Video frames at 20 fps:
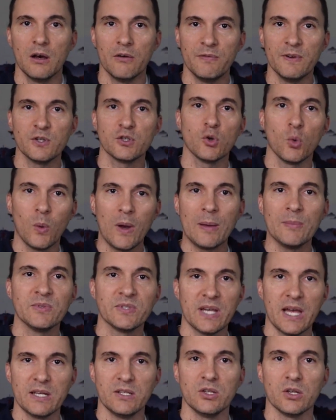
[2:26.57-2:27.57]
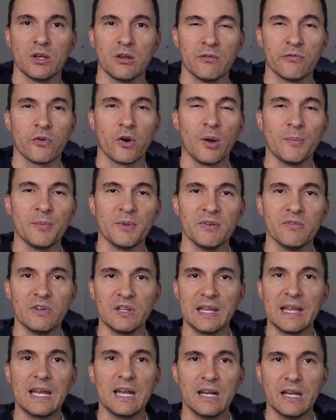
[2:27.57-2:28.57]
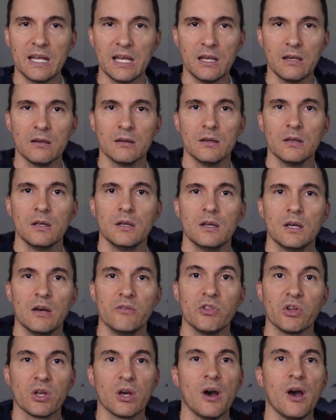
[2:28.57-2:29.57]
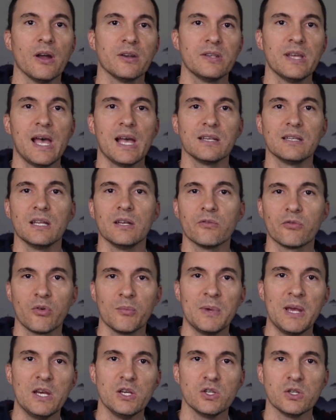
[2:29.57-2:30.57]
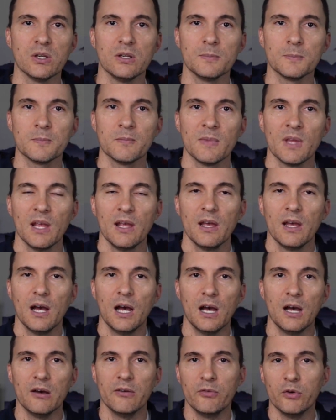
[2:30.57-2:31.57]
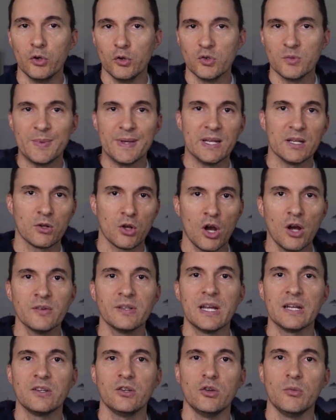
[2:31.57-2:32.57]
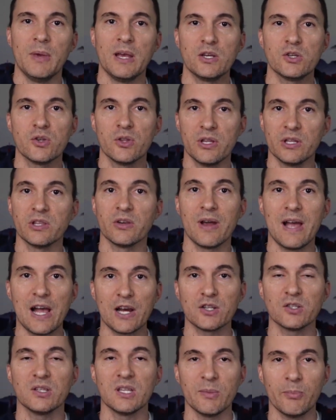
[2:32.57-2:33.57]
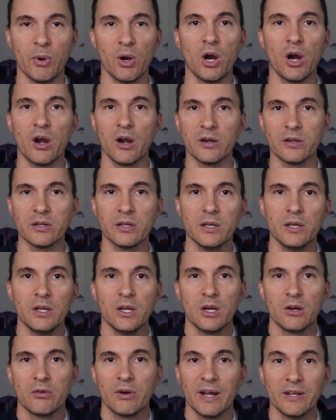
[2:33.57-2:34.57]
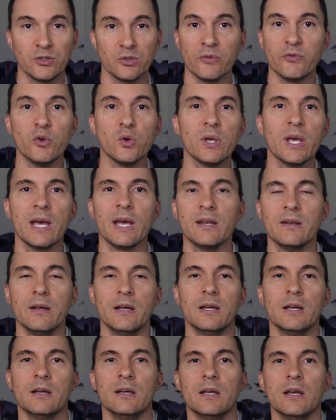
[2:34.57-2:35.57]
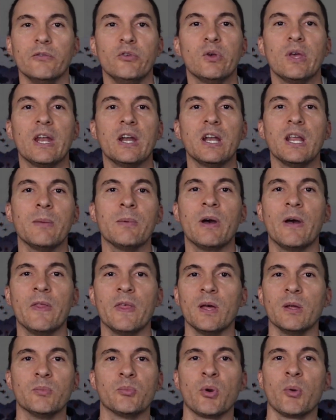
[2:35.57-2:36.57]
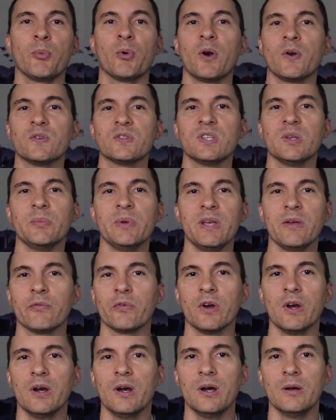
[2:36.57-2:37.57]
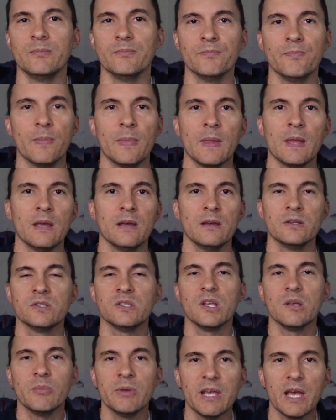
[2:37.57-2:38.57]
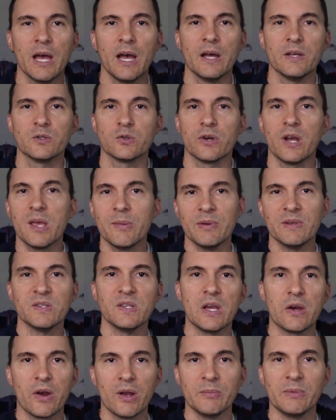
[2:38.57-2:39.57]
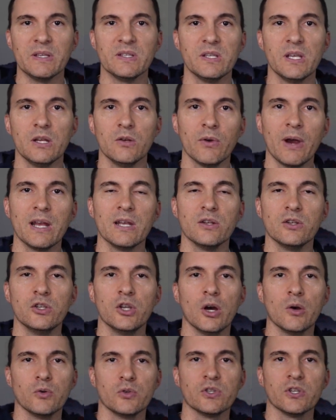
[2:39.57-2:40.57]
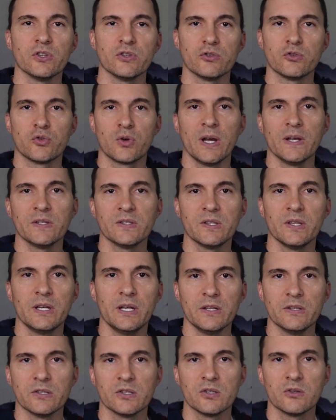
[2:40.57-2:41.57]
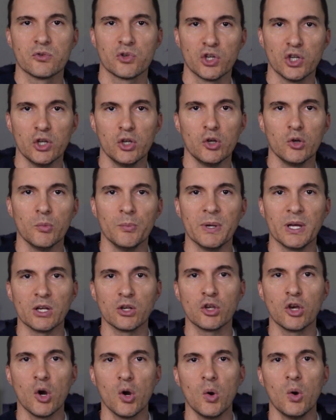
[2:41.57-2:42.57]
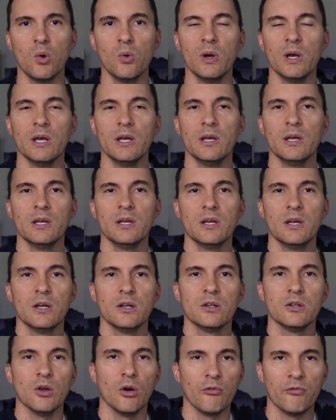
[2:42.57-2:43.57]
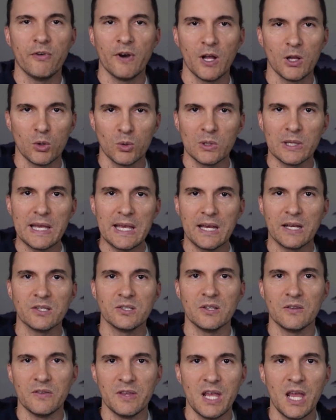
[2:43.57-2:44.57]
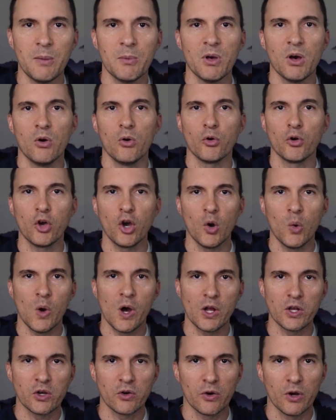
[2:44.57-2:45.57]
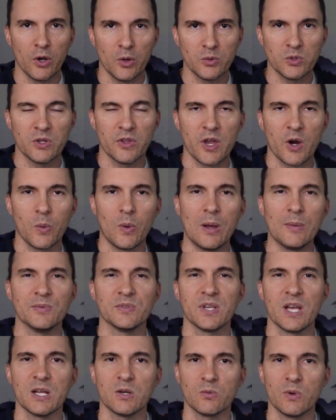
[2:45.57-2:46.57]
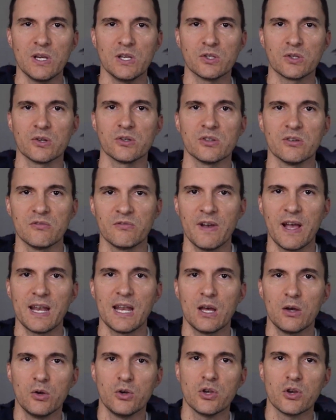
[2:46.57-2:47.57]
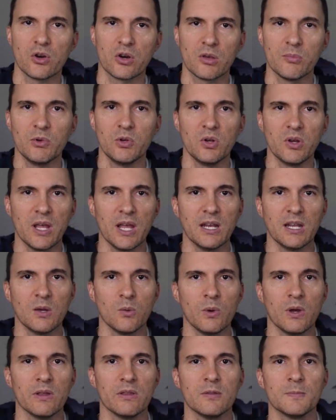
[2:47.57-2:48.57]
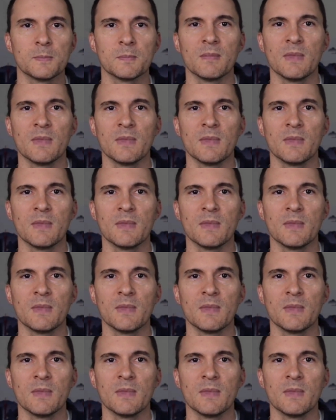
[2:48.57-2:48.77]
official website to confirm the validity of the contact information of who's been contacting you. Make sure that they're actually part, right? So if you get an email that purports to be from CBS or ABC or NBC, right? Don't just trust that it's true, but don't follow links in the email. Go on your own to their website and research and find out who you're communicating with.